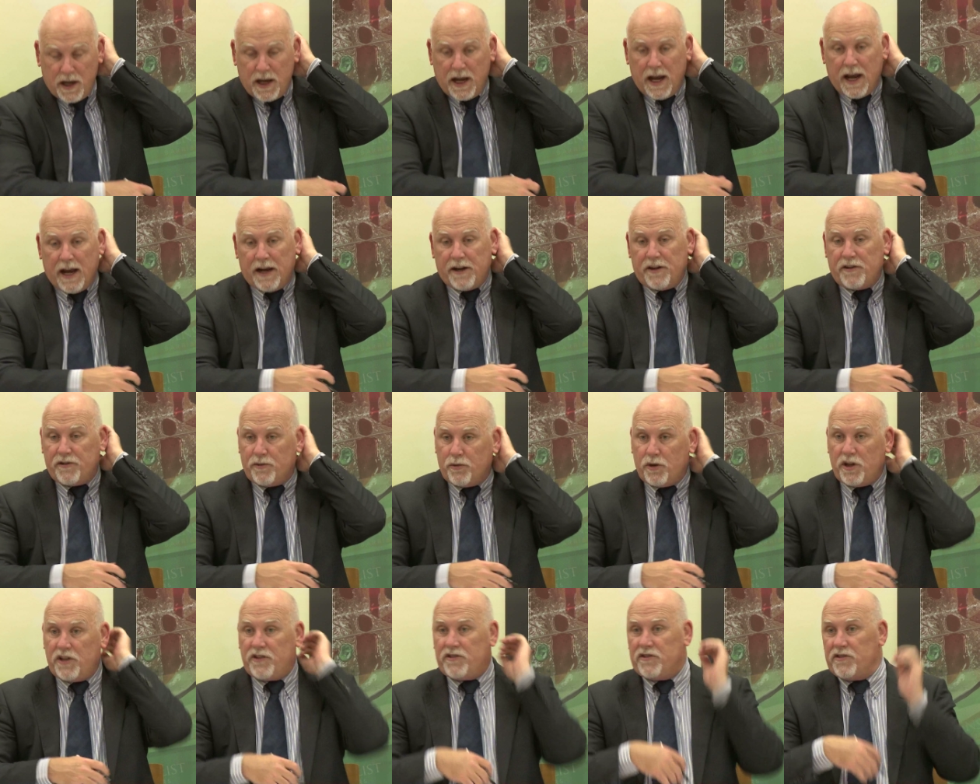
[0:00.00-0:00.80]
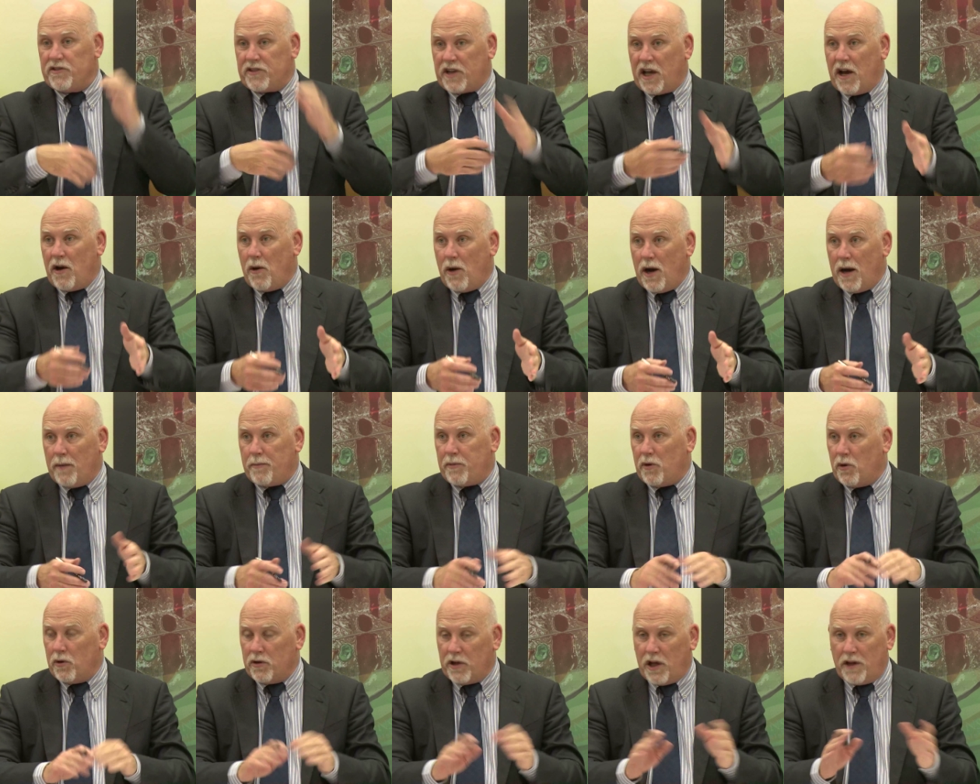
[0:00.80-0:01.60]
and his reasons go
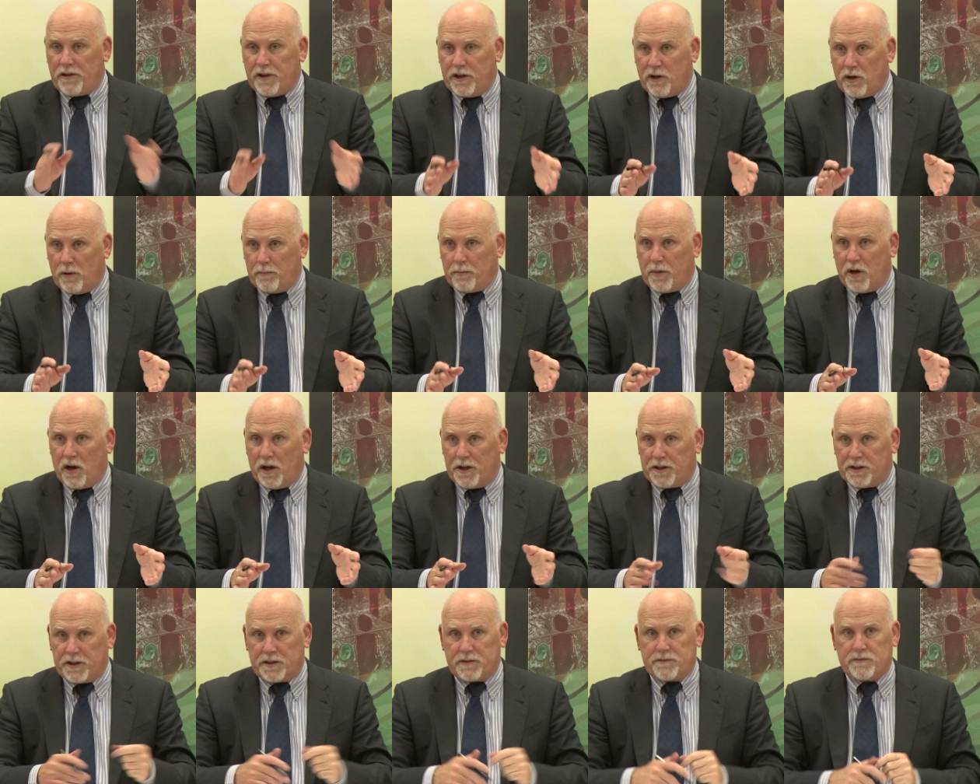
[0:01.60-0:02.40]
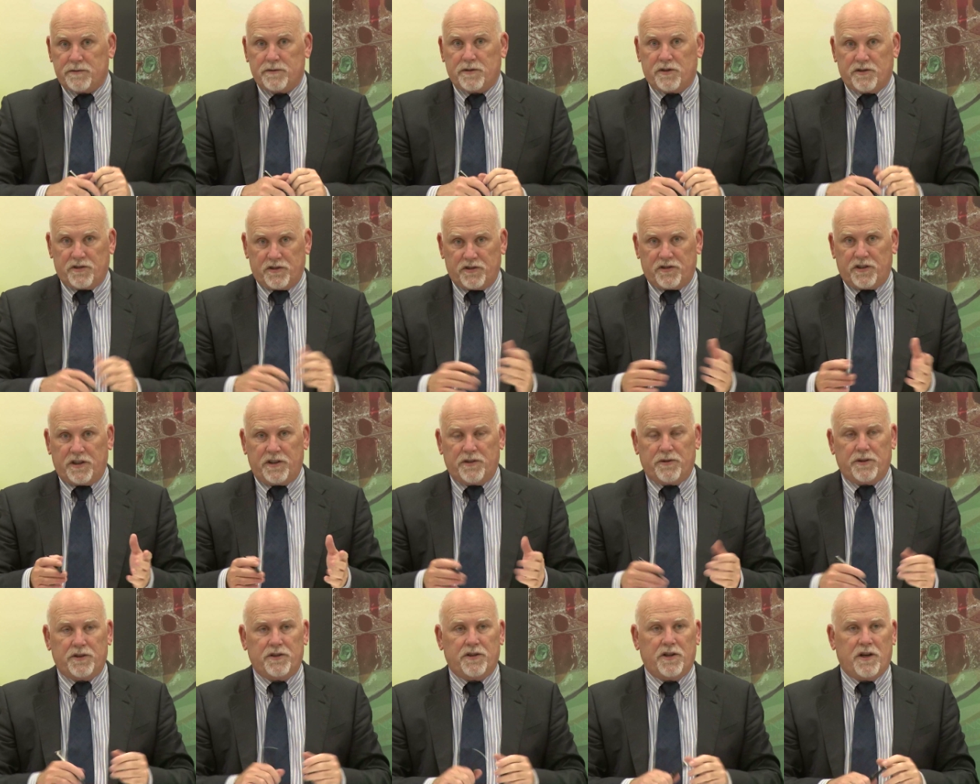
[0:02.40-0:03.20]
up, although they're not binding, because it's a
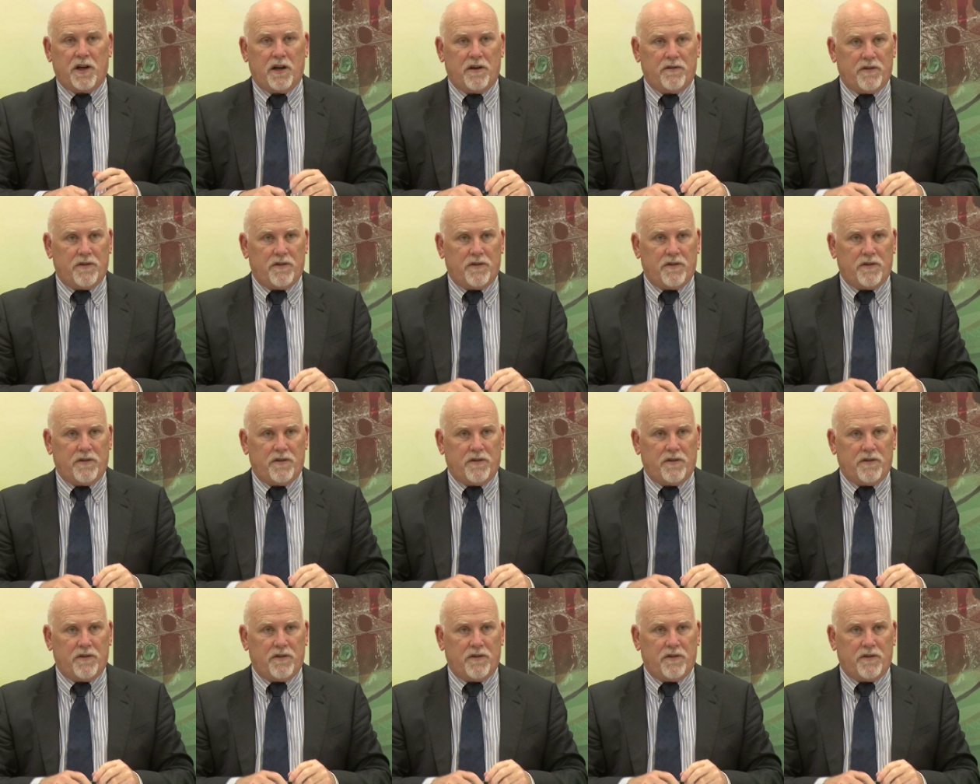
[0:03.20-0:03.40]
hearing de